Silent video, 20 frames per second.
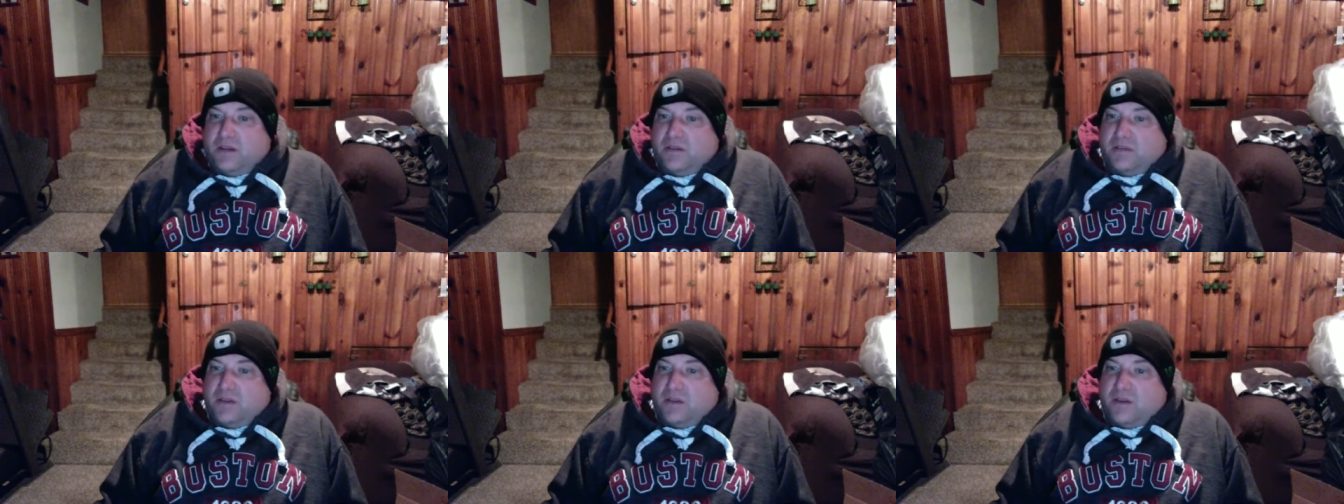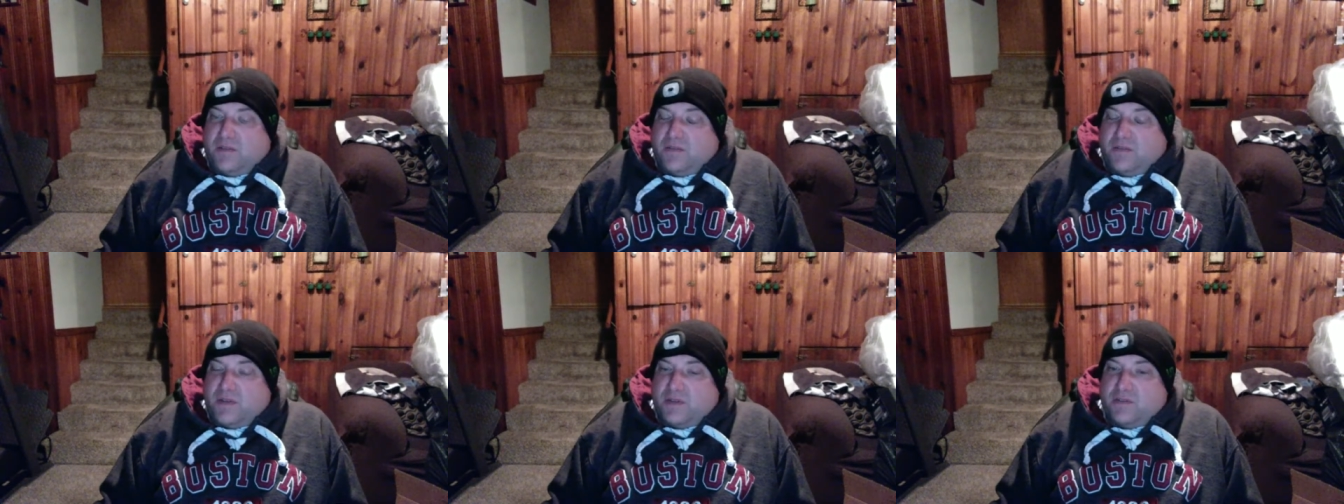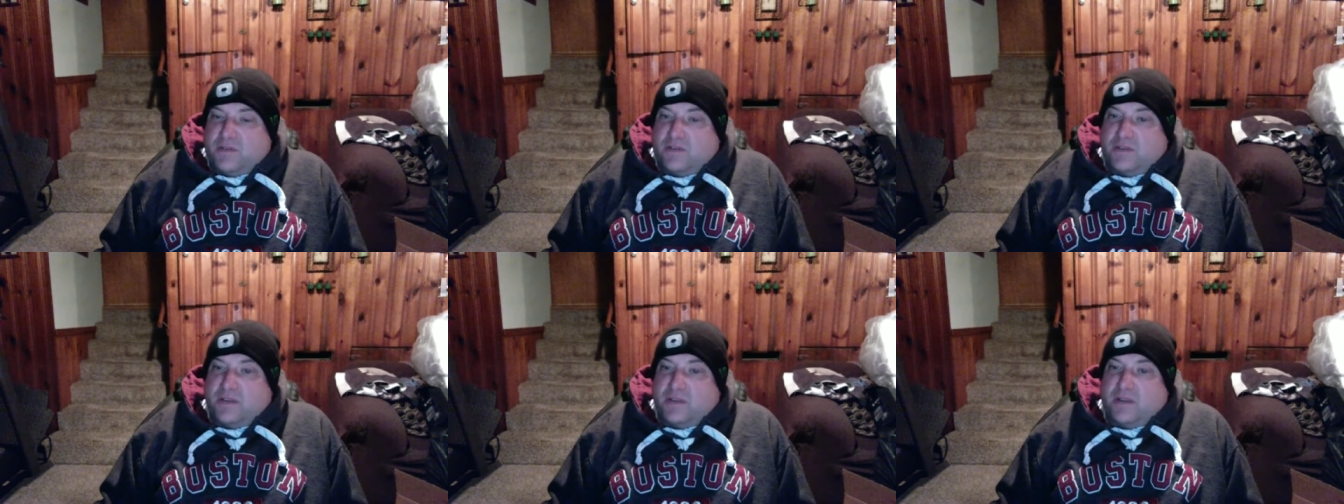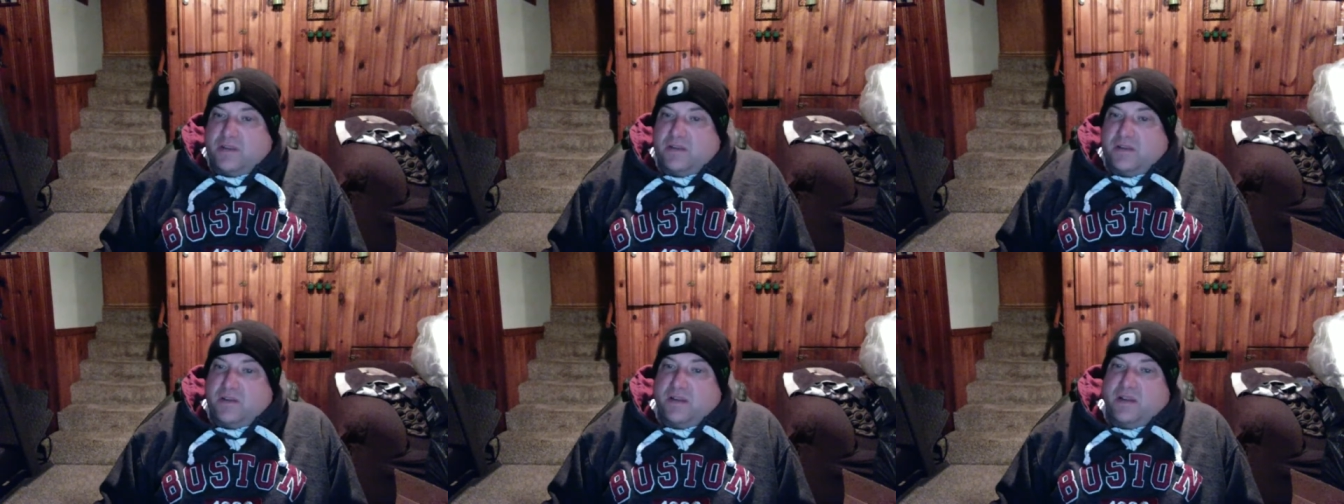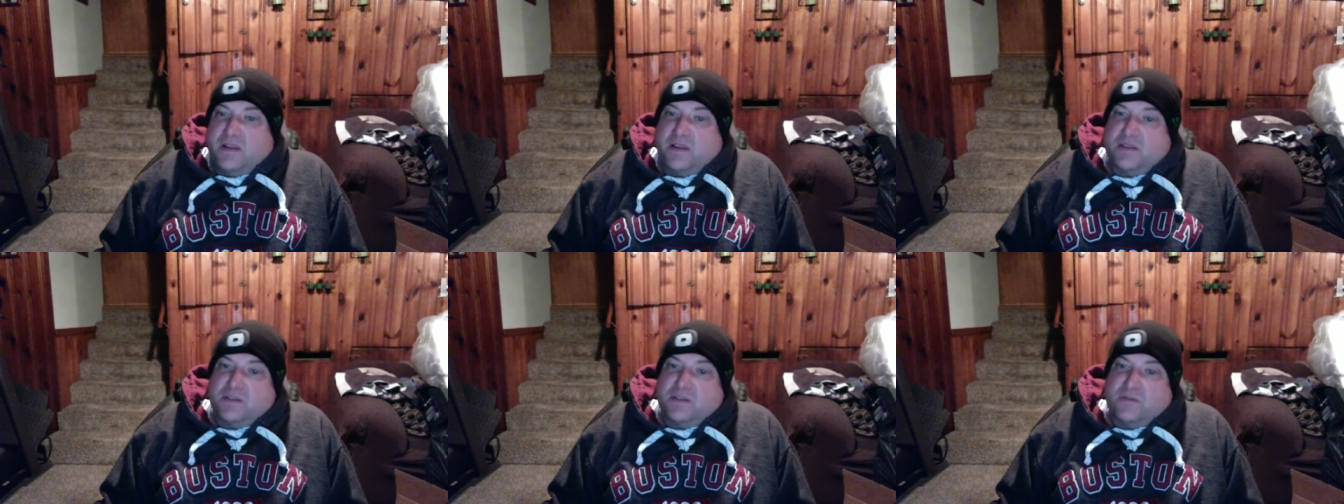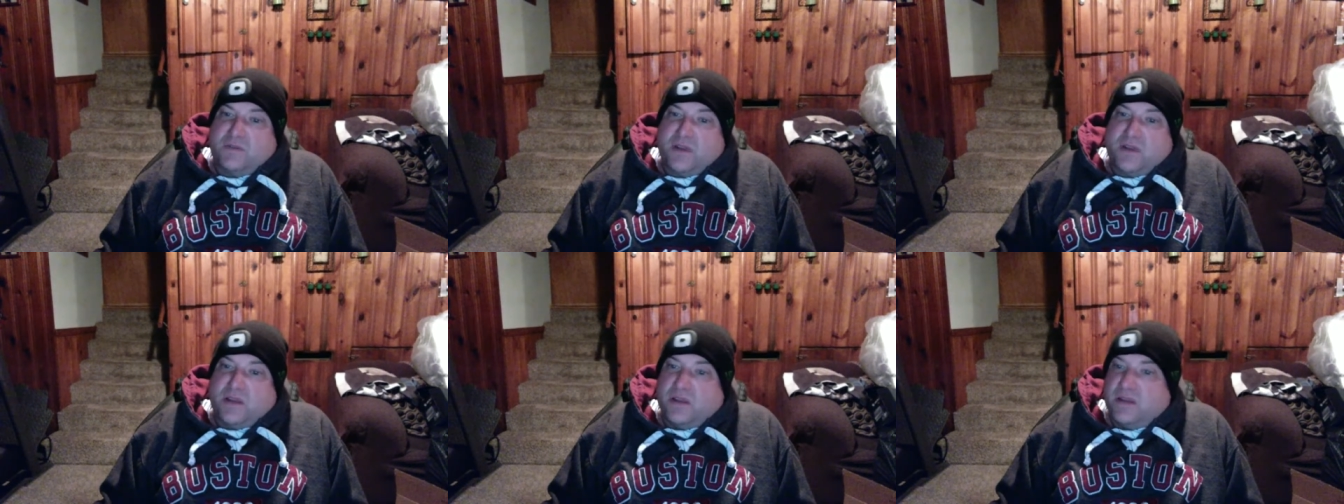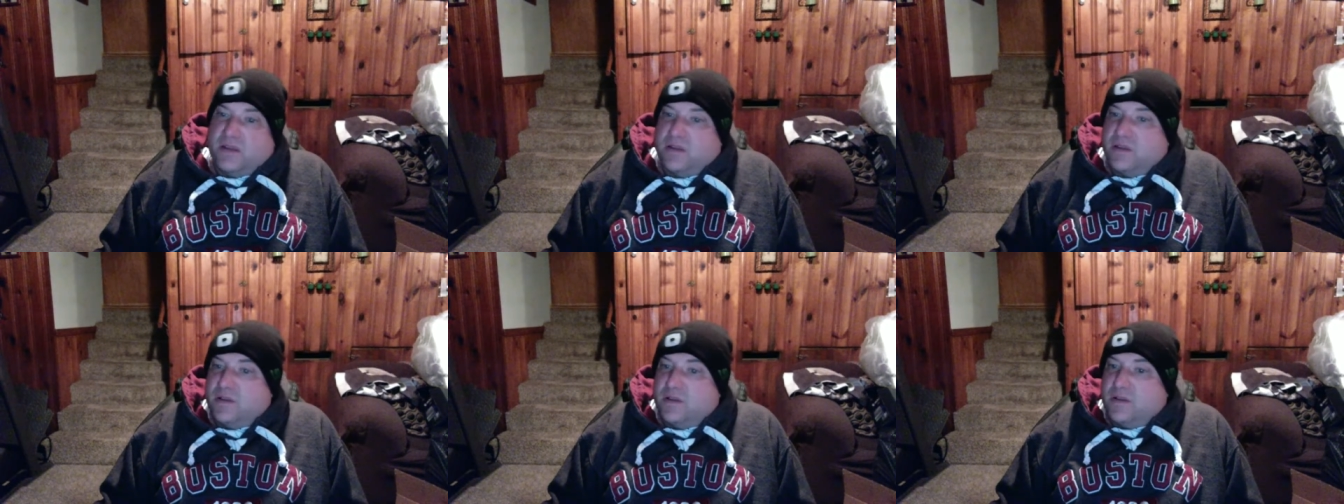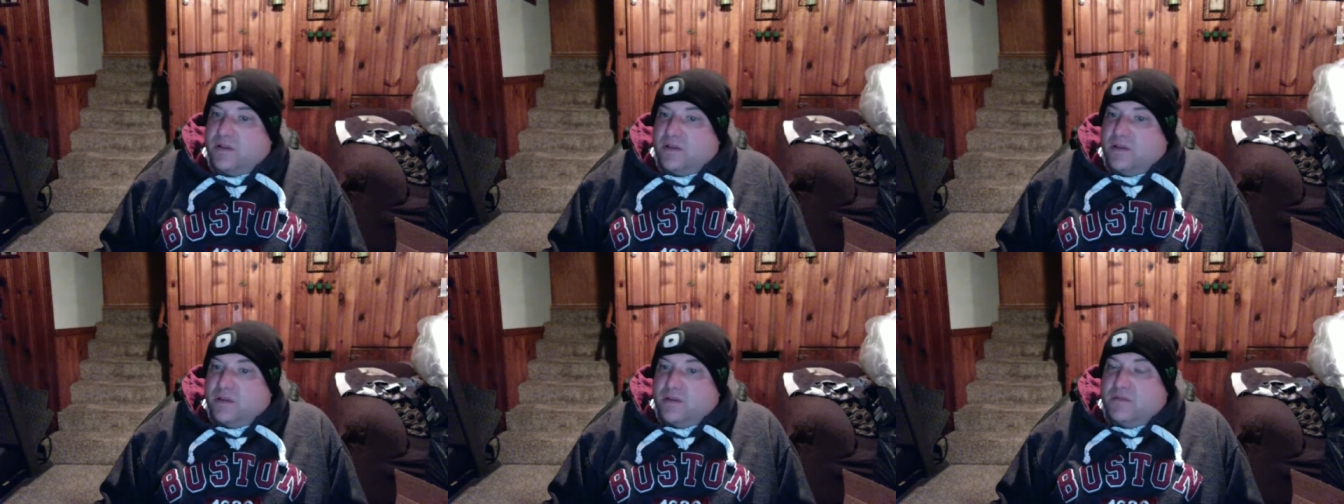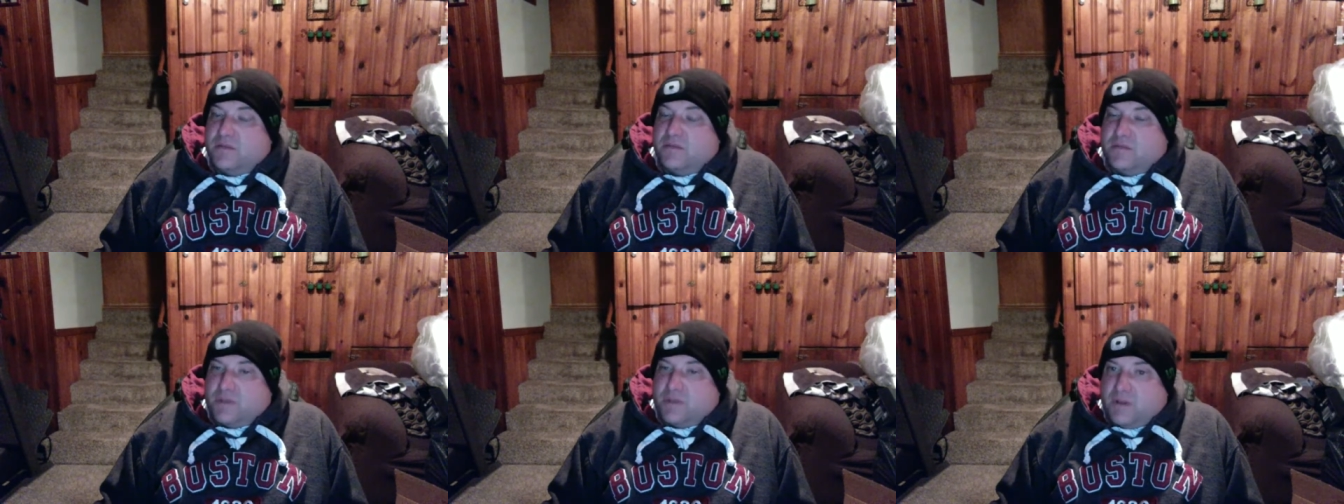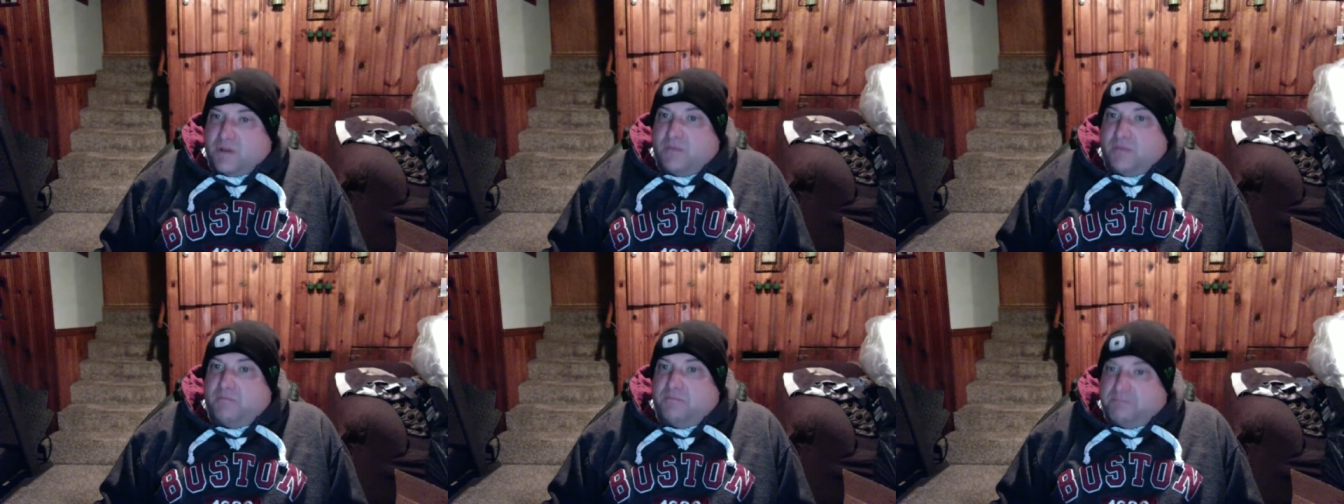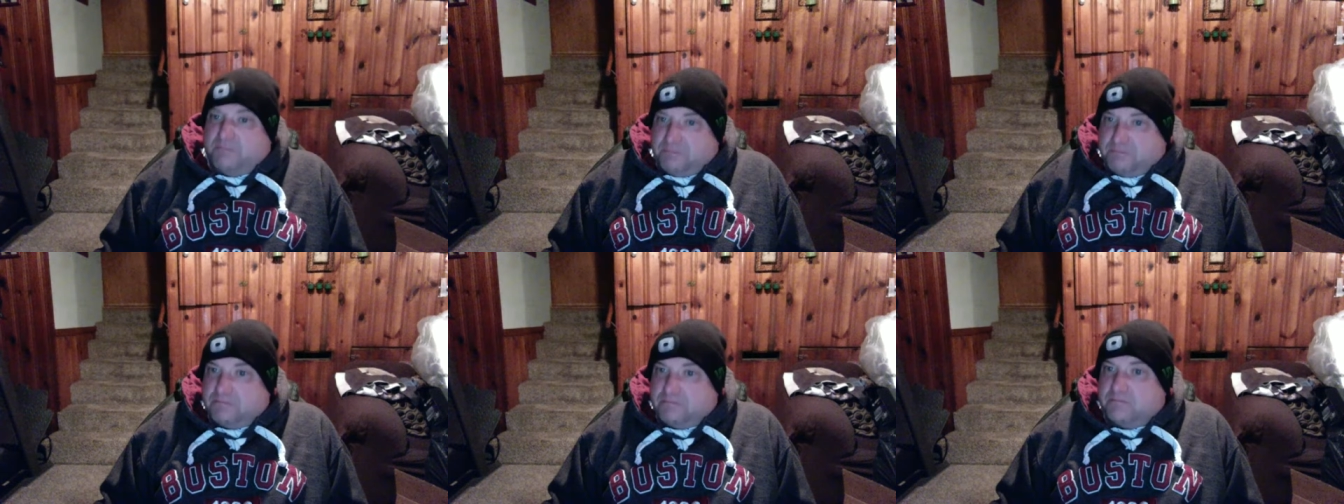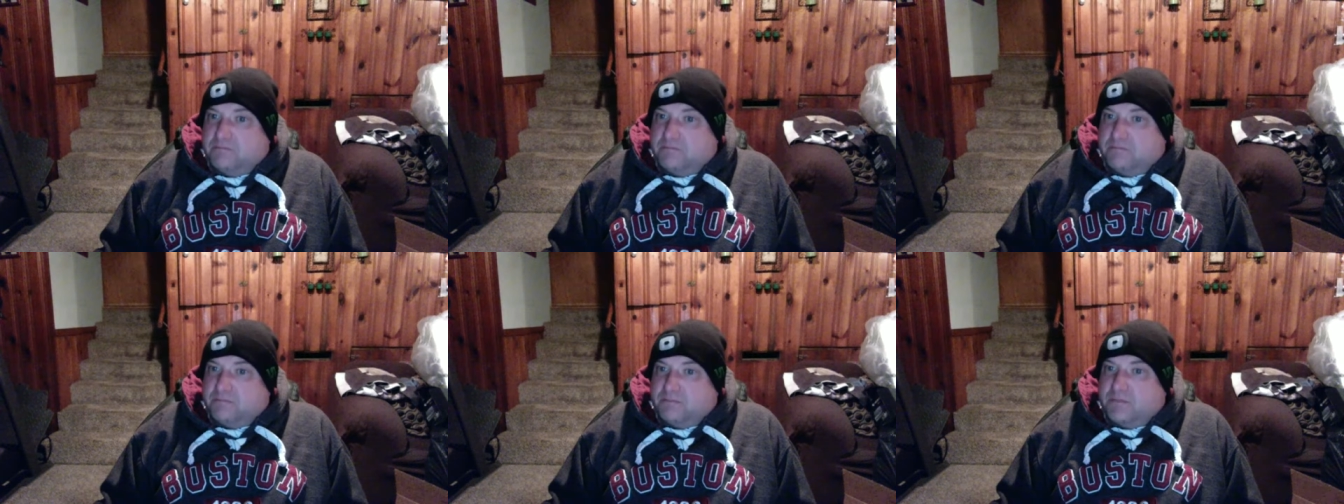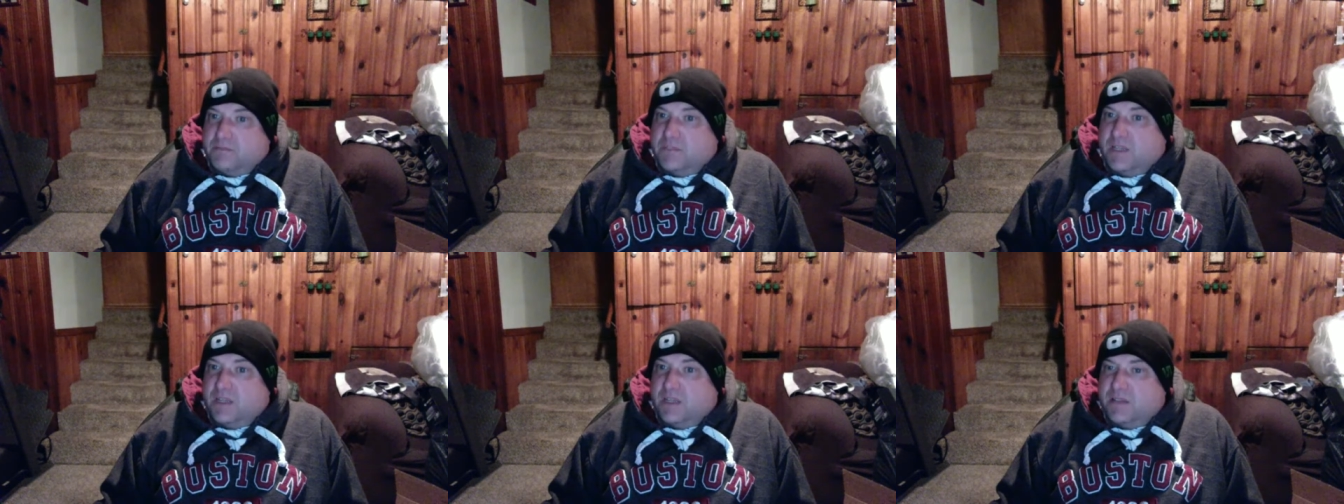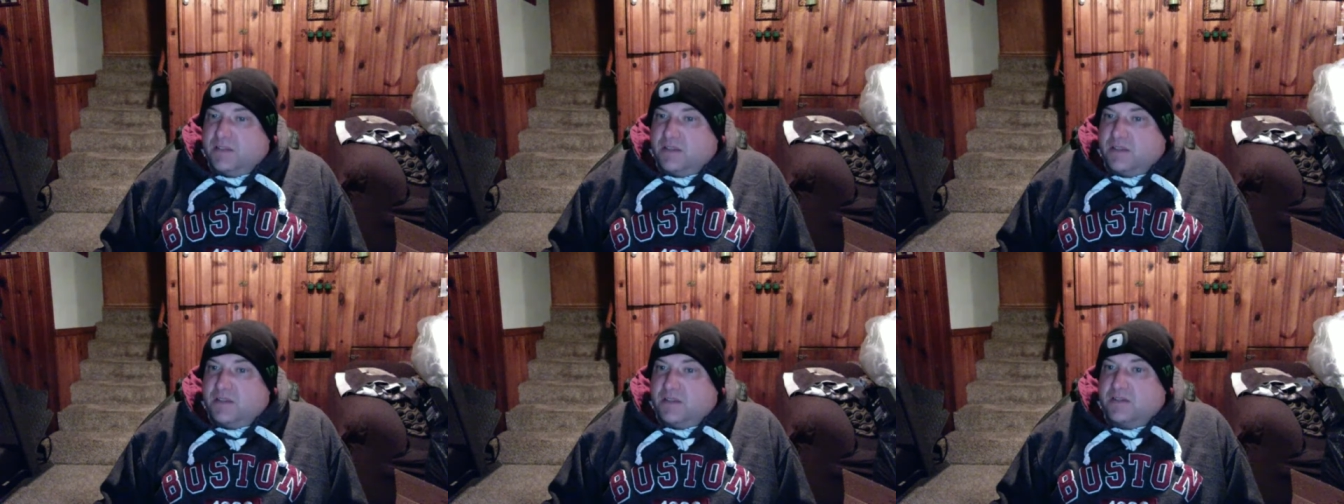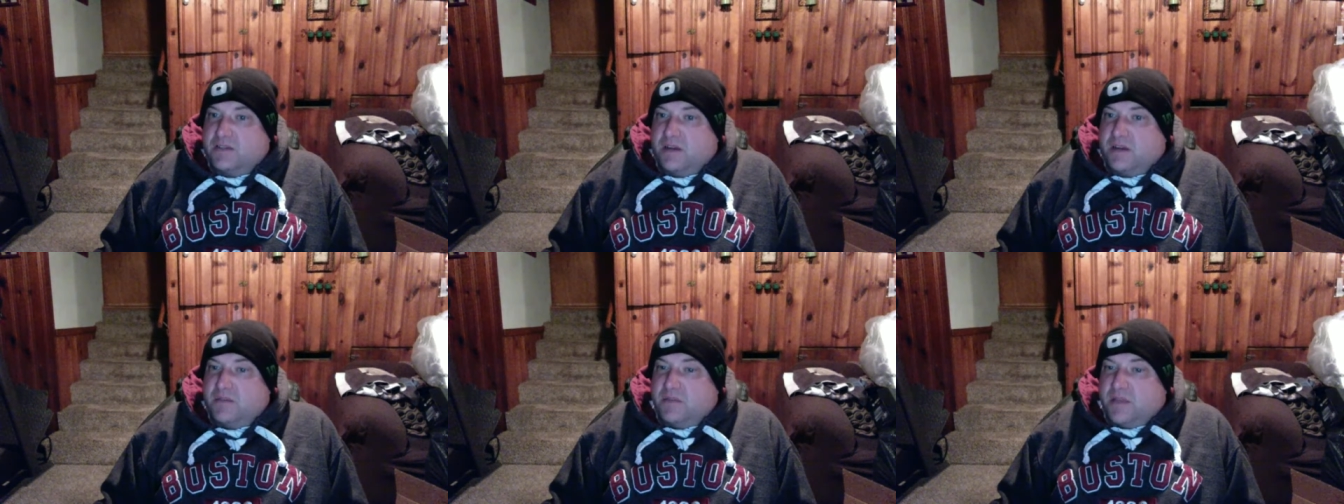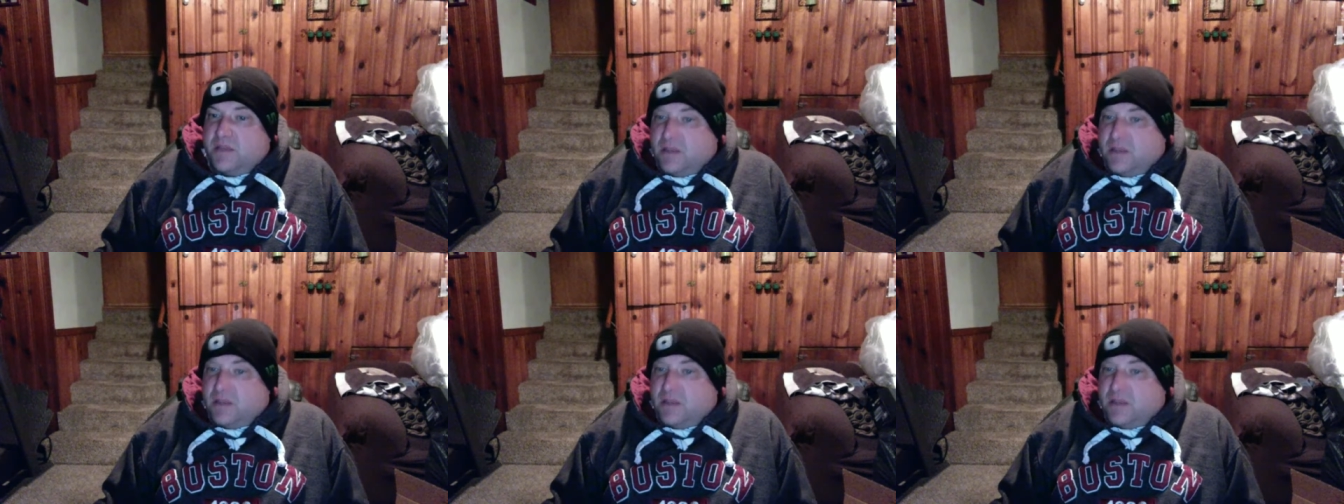of interesting history. So that's gonna be